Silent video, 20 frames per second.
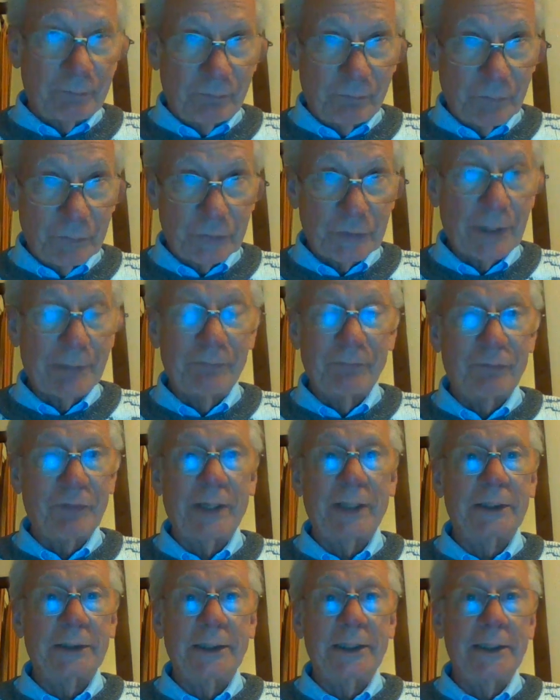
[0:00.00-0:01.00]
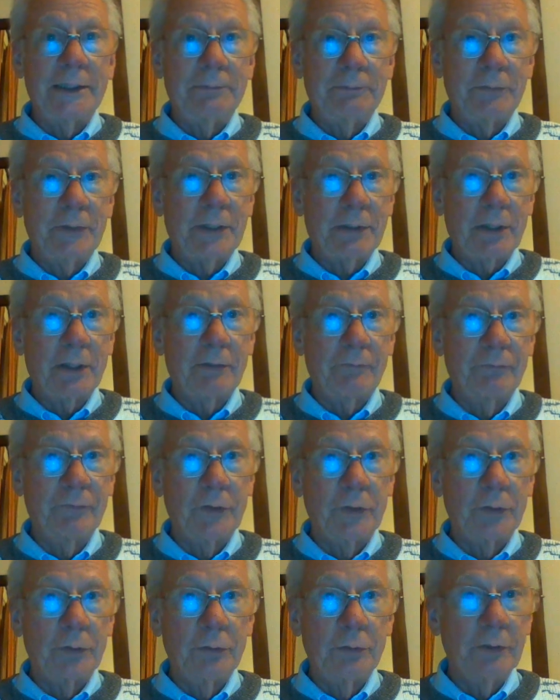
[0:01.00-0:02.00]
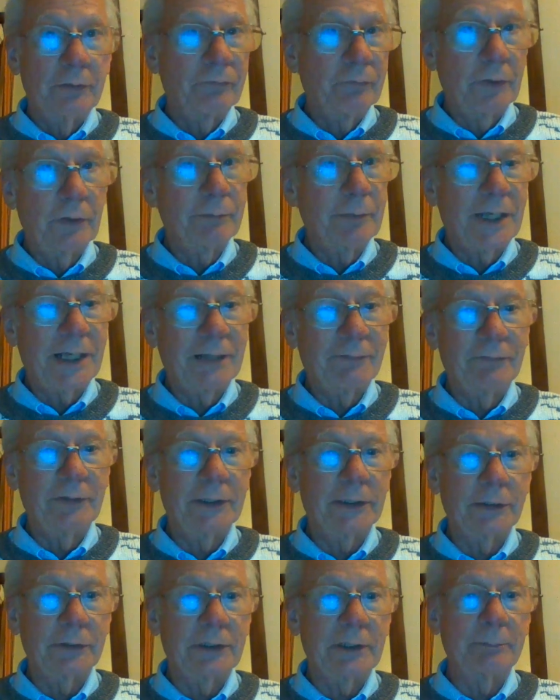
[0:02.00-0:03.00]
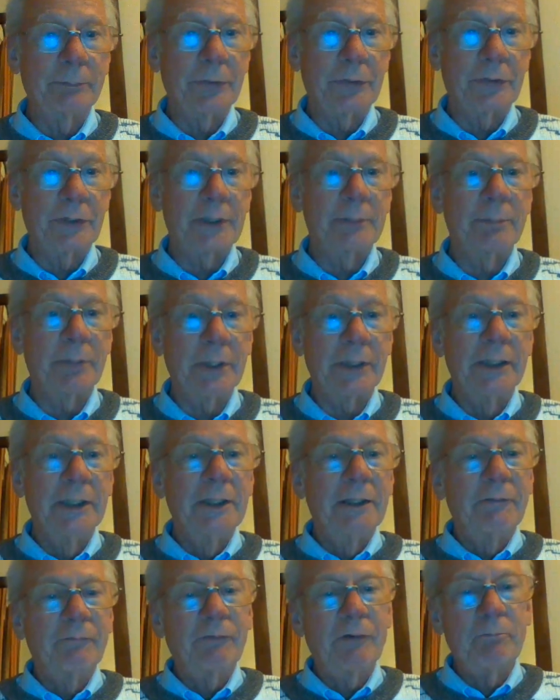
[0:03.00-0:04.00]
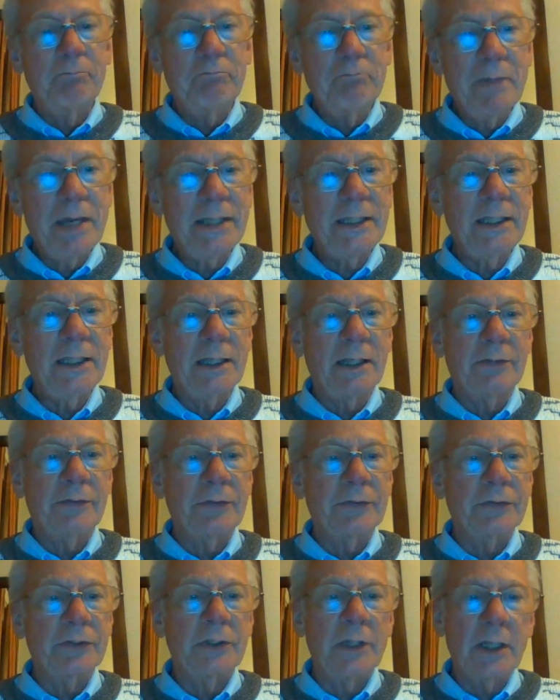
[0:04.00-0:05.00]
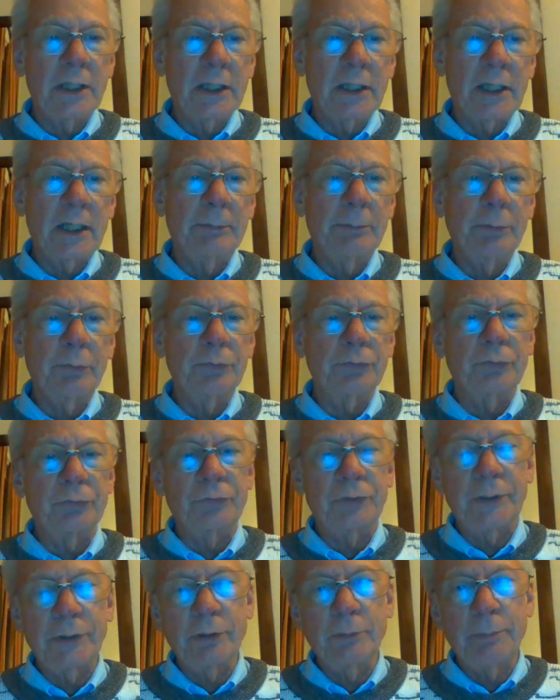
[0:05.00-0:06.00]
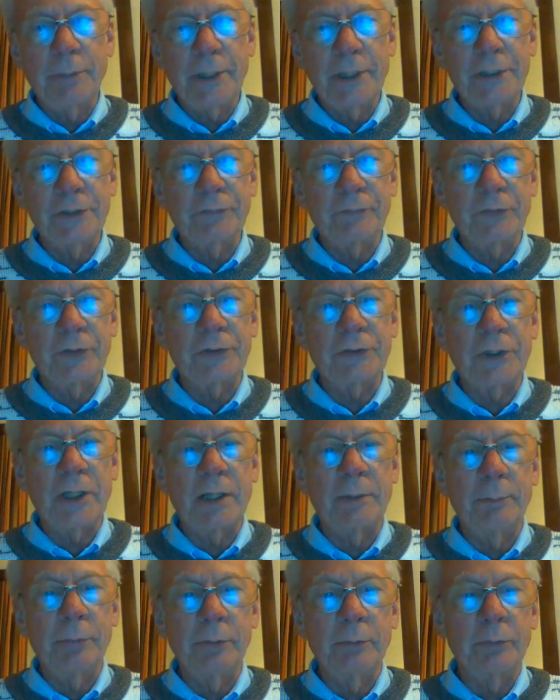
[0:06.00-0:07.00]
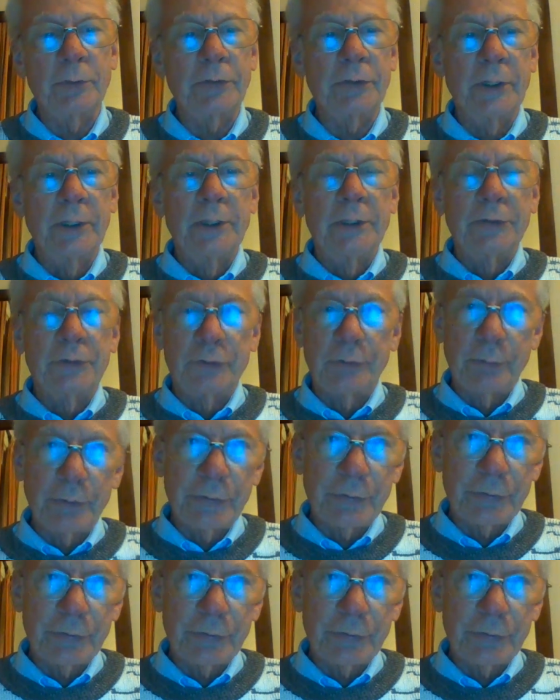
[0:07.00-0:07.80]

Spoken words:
For some, frankly, there are a few for whom I have little sympathy, but for many others, young couples or single parents, for example, with 2 or